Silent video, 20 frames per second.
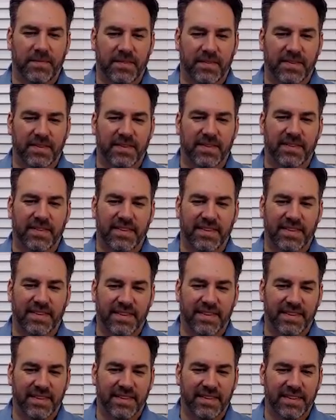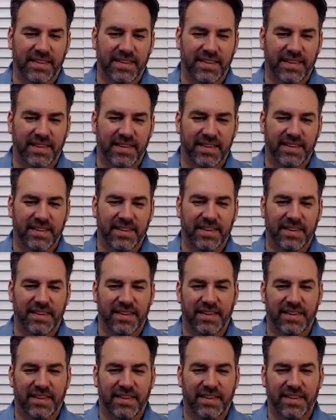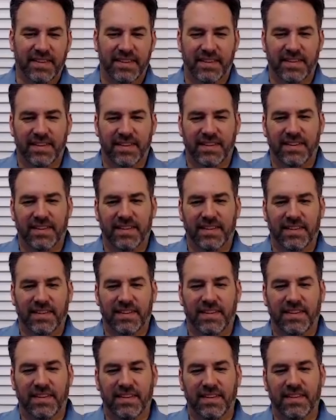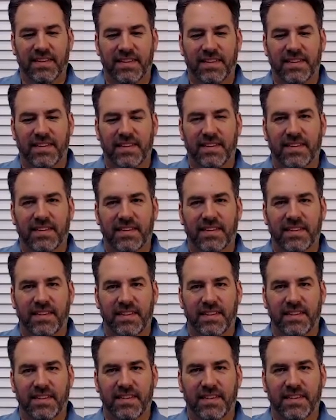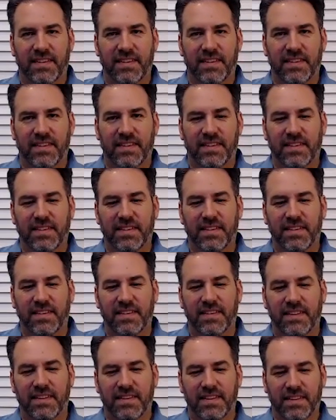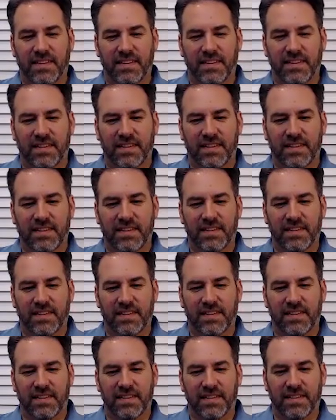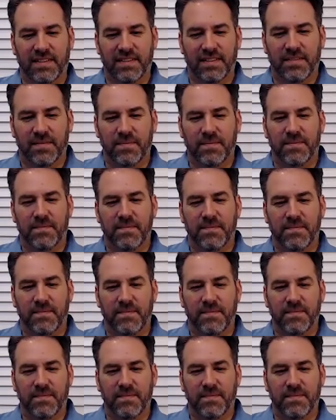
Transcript: [no speech]